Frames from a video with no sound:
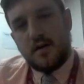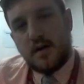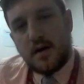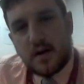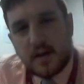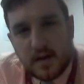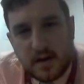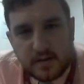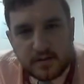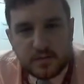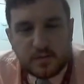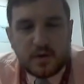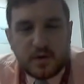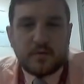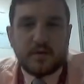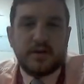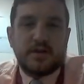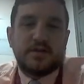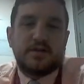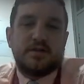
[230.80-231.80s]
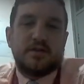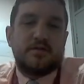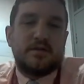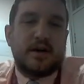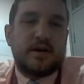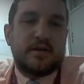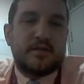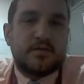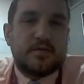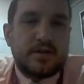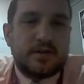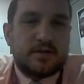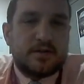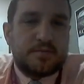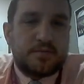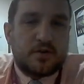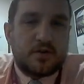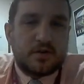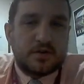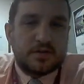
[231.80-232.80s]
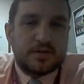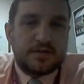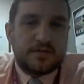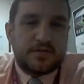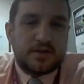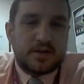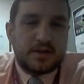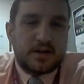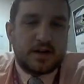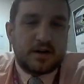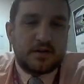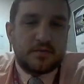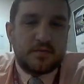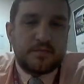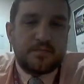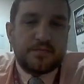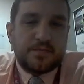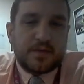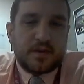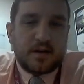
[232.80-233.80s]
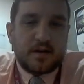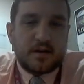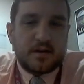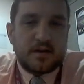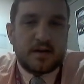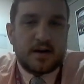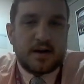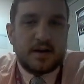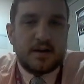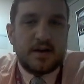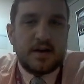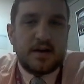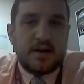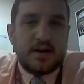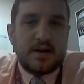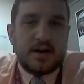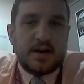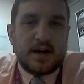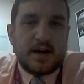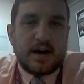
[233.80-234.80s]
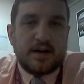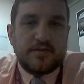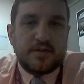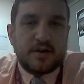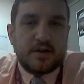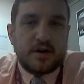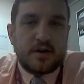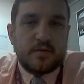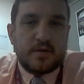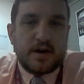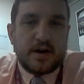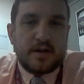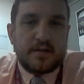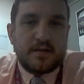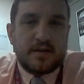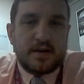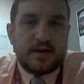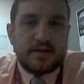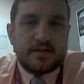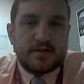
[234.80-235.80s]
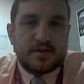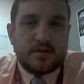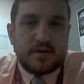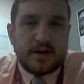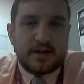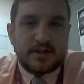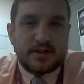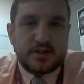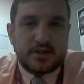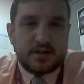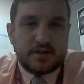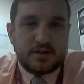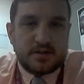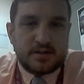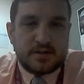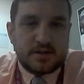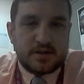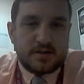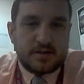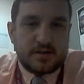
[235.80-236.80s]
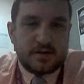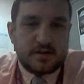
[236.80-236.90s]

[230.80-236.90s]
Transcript: Okay, so what I want you to do now is I want you to pause the video, okay, have a go at these questions,